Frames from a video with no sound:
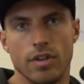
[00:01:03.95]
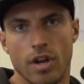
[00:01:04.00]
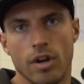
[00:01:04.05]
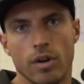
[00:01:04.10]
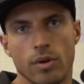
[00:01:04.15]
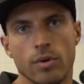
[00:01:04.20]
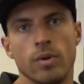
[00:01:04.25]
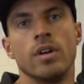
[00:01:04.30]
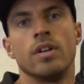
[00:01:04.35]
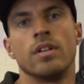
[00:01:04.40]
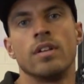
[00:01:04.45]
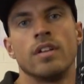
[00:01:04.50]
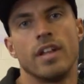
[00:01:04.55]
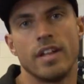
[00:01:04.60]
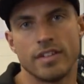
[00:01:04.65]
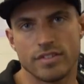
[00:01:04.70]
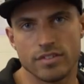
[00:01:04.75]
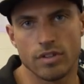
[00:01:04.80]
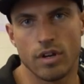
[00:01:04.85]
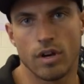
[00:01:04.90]
No,
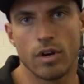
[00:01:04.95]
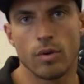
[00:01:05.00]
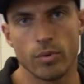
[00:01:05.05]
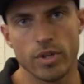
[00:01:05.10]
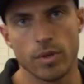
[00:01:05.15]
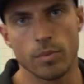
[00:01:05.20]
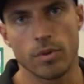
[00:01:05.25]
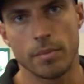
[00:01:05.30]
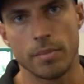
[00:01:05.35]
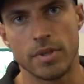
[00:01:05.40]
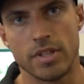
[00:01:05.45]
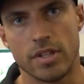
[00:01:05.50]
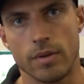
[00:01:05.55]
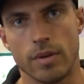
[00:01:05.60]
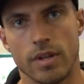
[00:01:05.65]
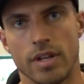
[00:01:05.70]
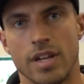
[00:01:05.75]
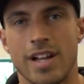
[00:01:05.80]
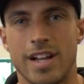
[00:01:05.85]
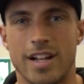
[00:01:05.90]
it's not what you want to be doing.